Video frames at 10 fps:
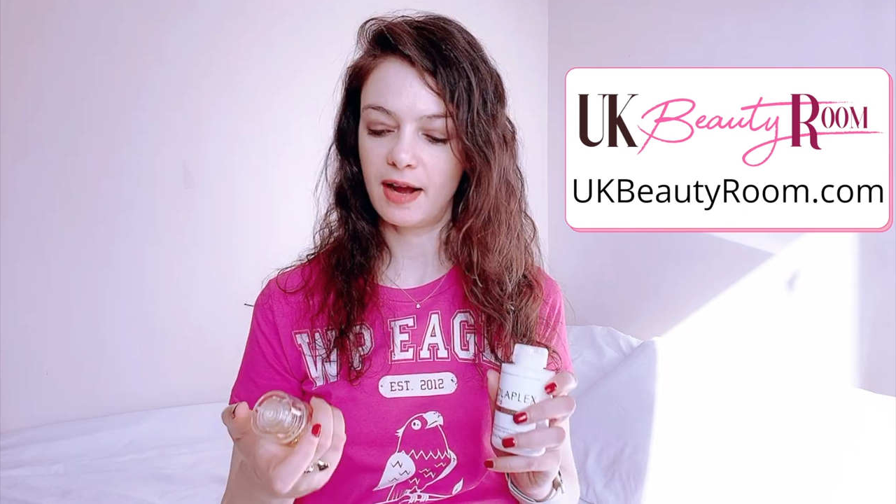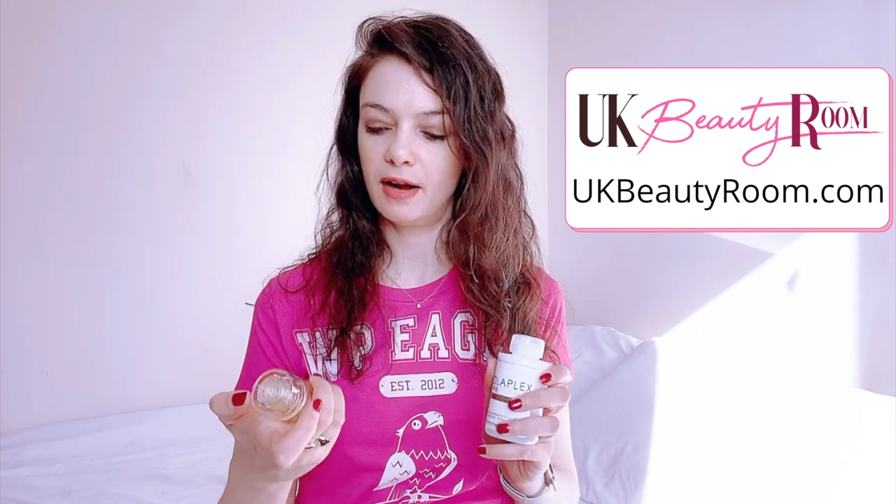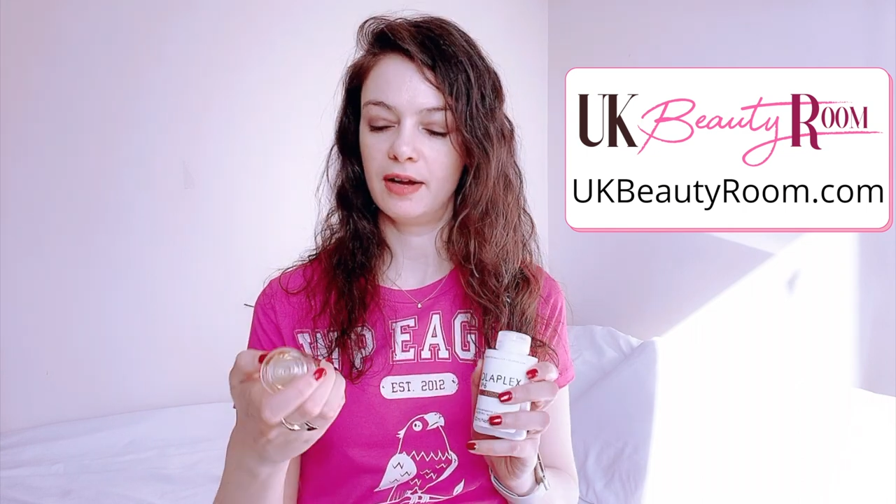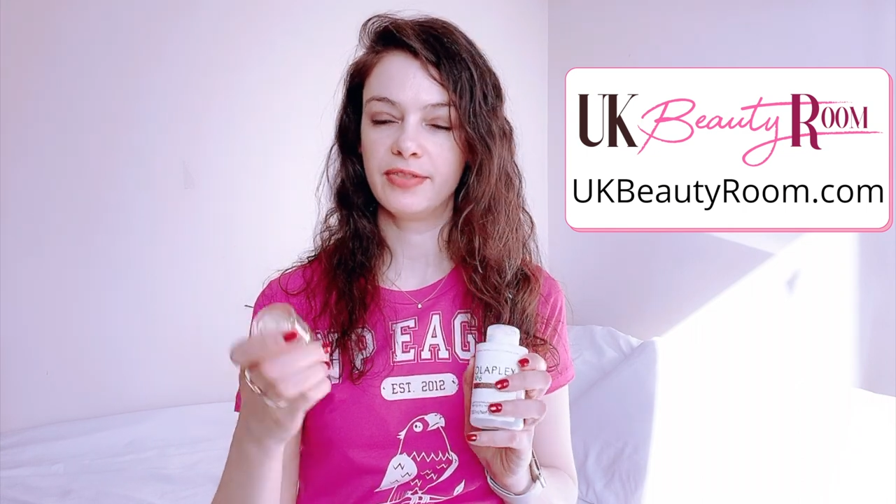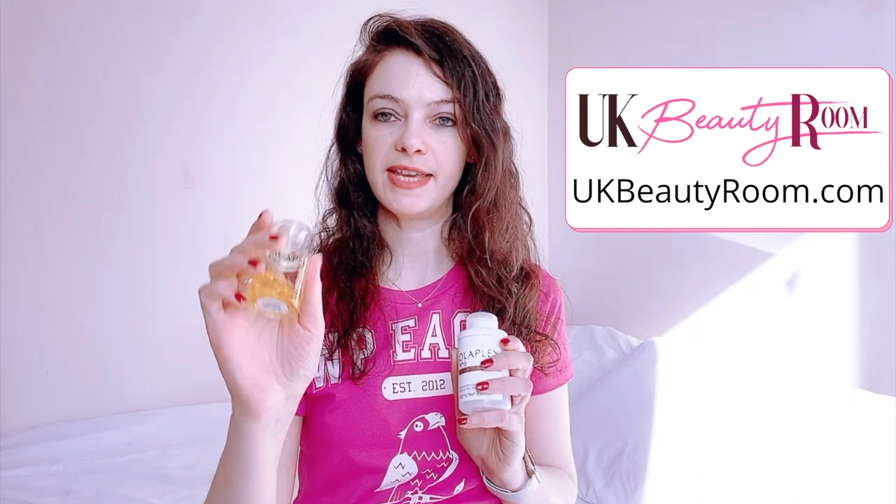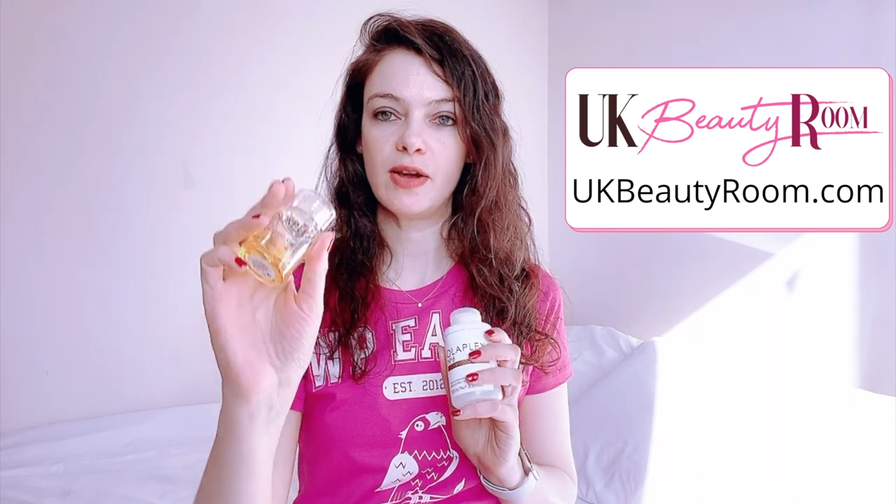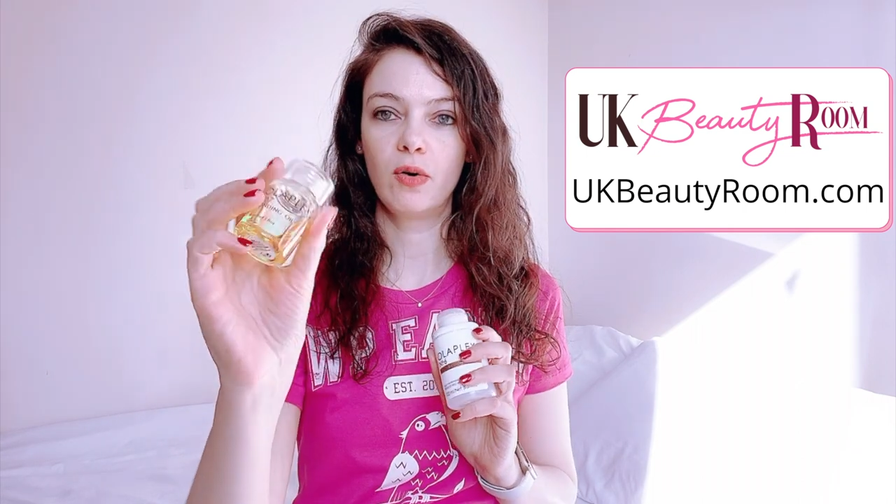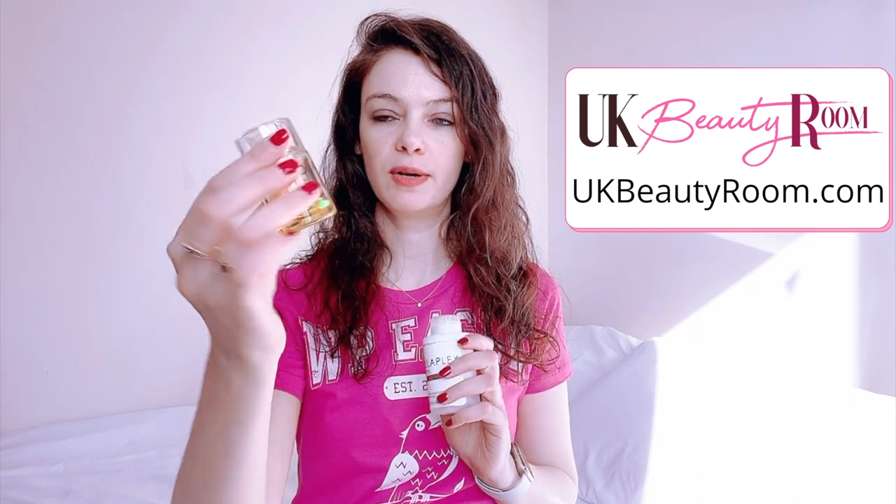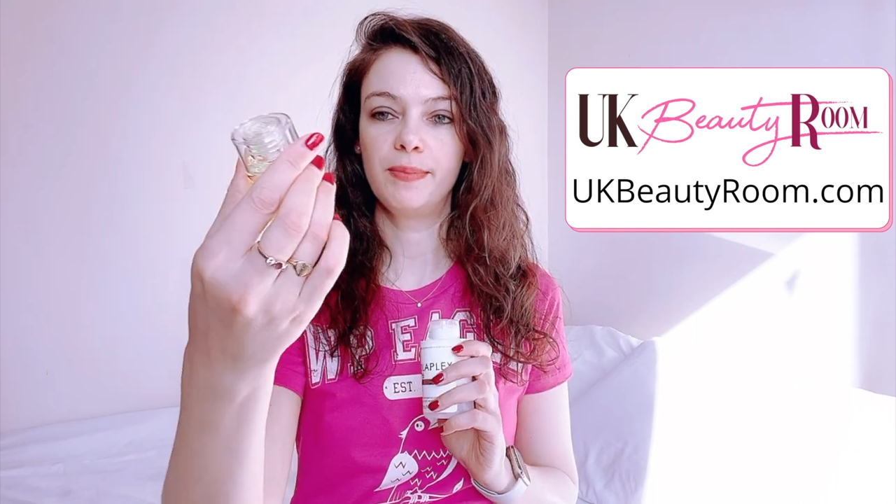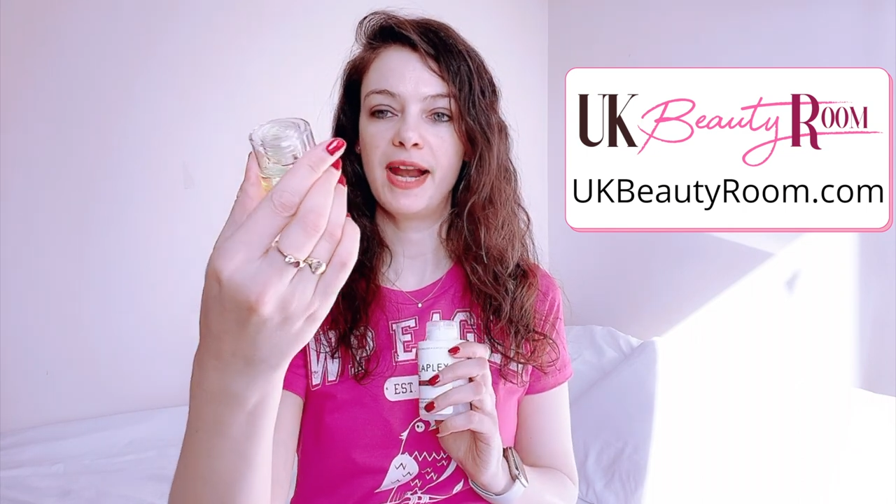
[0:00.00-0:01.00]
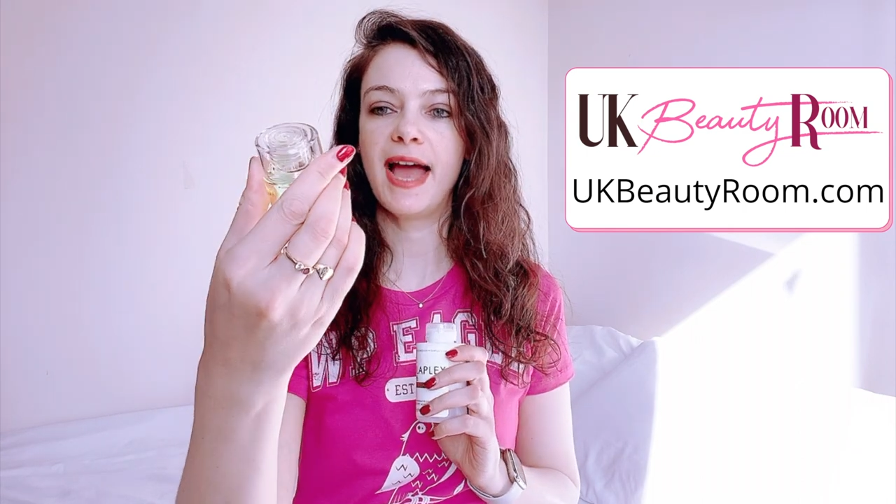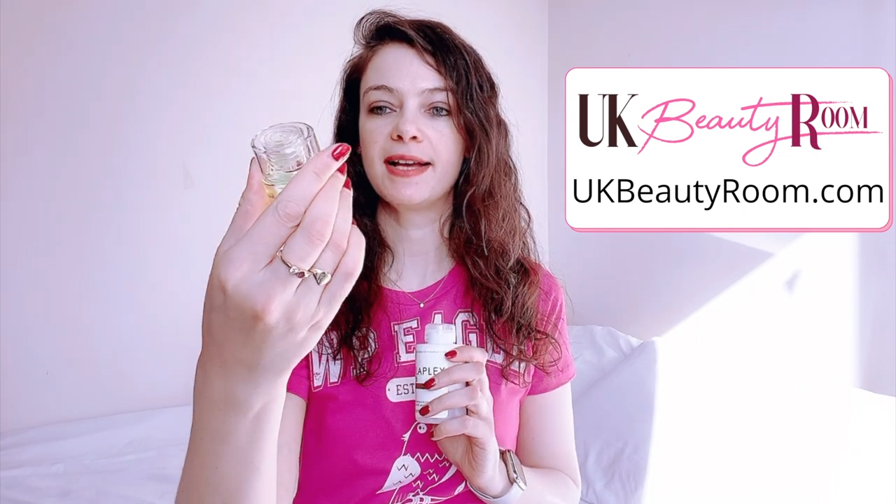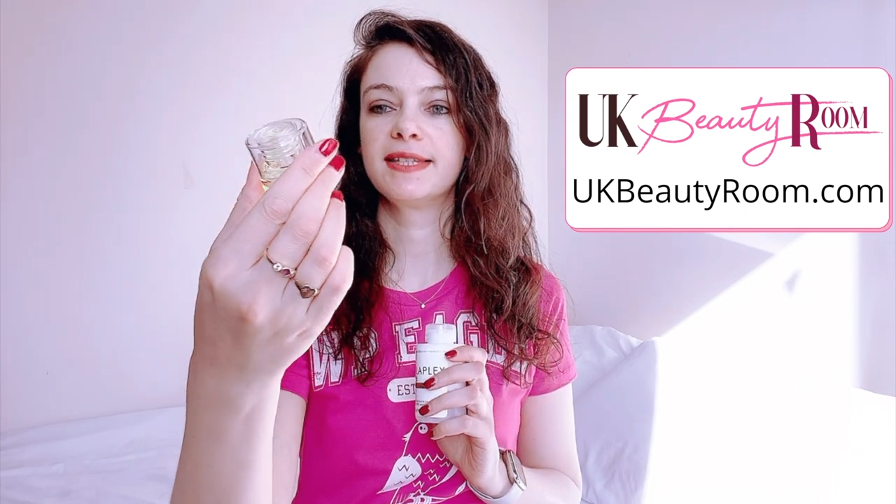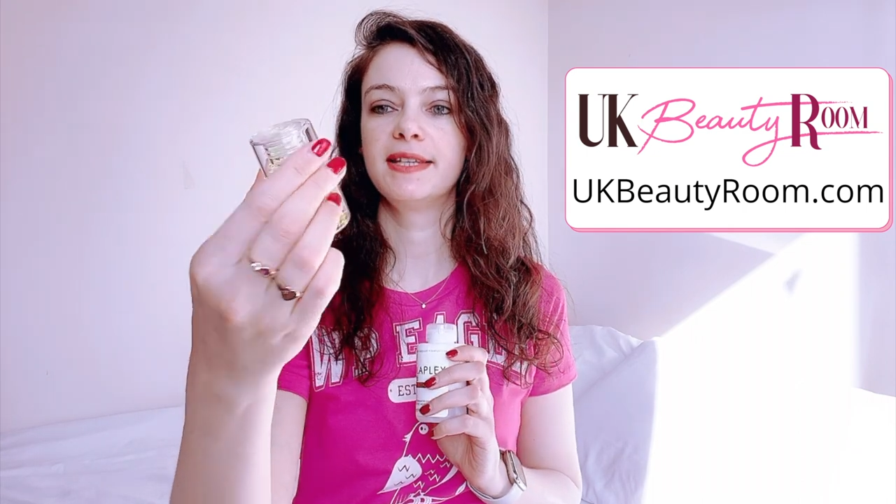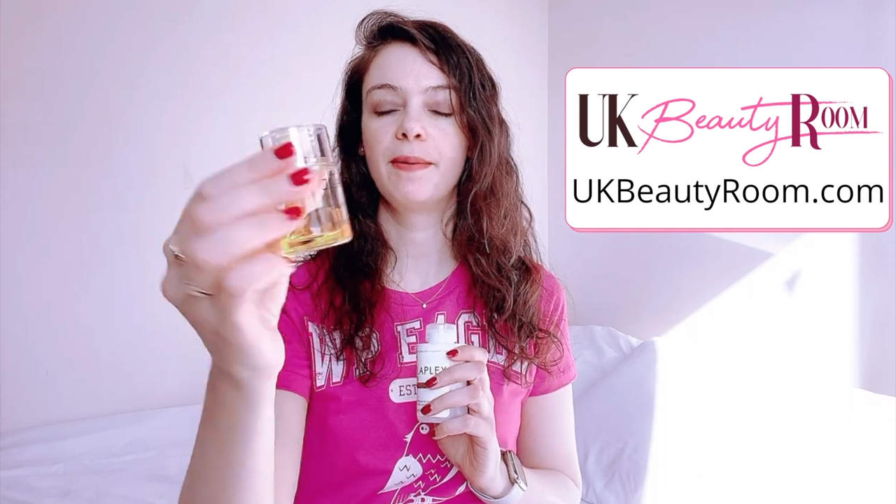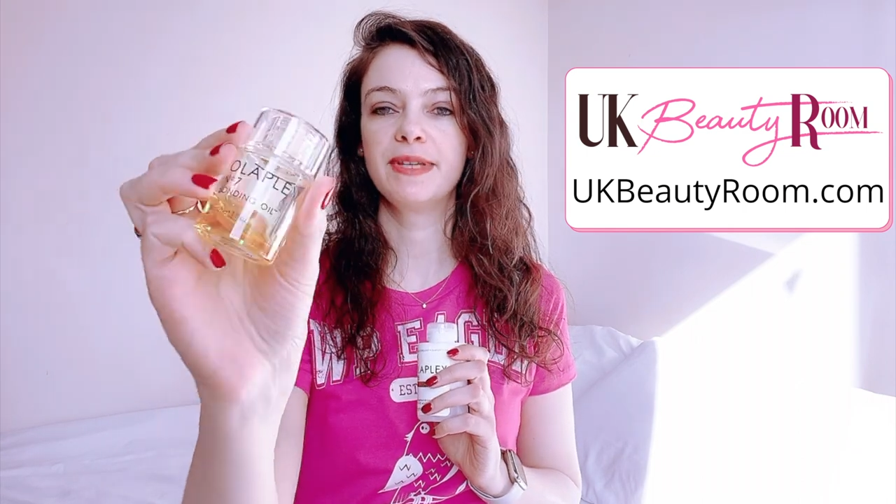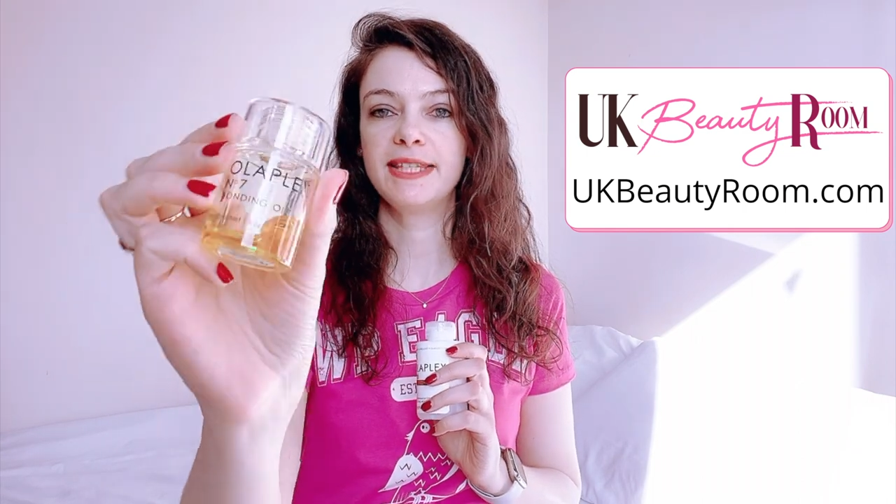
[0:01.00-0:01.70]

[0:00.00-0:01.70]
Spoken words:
are the Olaplex number